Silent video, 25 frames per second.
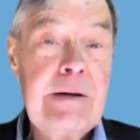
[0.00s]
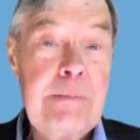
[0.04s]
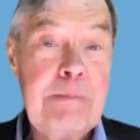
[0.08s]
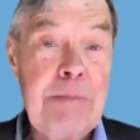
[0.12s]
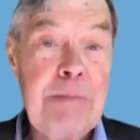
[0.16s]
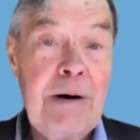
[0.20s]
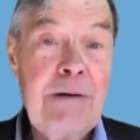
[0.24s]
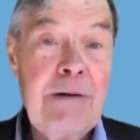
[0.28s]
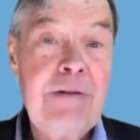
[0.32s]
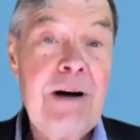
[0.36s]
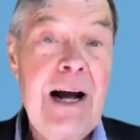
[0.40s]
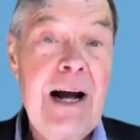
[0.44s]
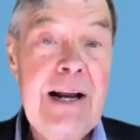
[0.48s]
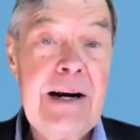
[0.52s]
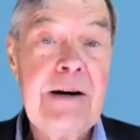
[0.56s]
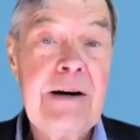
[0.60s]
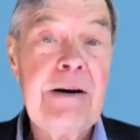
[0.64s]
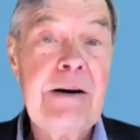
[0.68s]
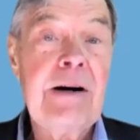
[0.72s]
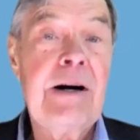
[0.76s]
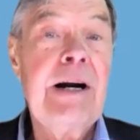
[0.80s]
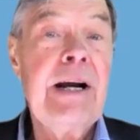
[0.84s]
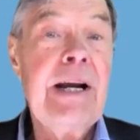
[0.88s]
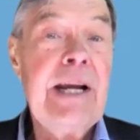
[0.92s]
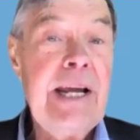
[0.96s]

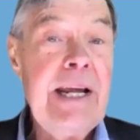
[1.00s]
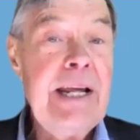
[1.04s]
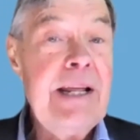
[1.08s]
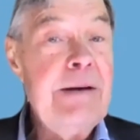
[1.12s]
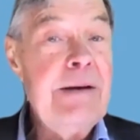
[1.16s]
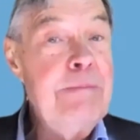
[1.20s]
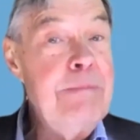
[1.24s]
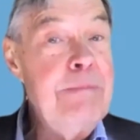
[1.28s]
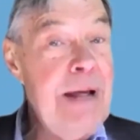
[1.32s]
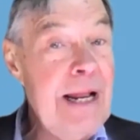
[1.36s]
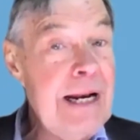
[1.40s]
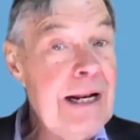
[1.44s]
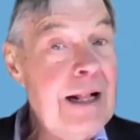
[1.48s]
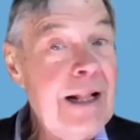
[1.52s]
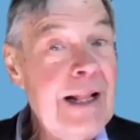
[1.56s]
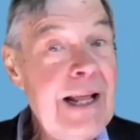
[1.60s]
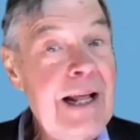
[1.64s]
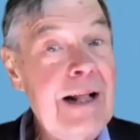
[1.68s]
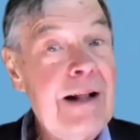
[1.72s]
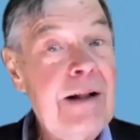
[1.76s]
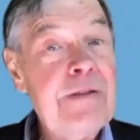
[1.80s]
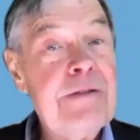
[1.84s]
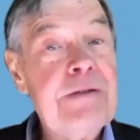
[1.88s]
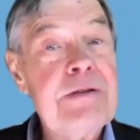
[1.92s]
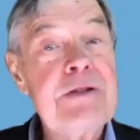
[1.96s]
provider in mental
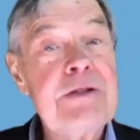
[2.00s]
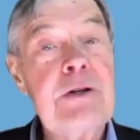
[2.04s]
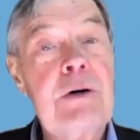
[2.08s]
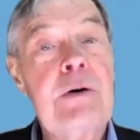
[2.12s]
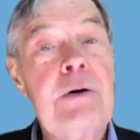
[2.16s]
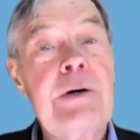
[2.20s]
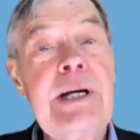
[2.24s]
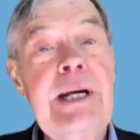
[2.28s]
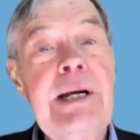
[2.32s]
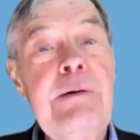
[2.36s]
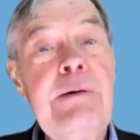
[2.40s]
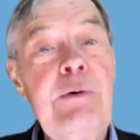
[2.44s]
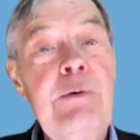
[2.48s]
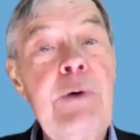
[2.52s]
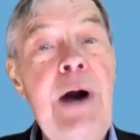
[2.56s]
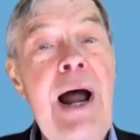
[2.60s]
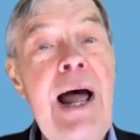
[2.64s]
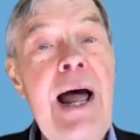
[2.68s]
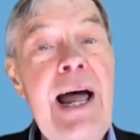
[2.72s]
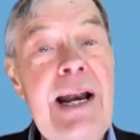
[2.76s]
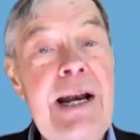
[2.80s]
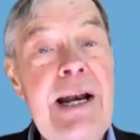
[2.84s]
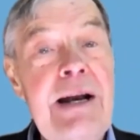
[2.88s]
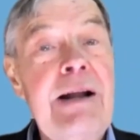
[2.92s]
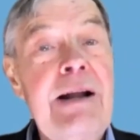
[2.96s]
health. So he
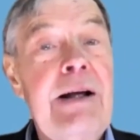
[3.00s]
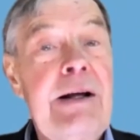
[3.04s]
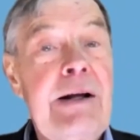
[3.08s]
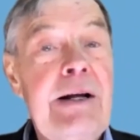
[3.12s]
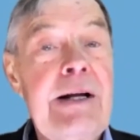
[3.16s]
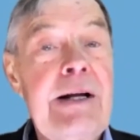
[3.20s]
ran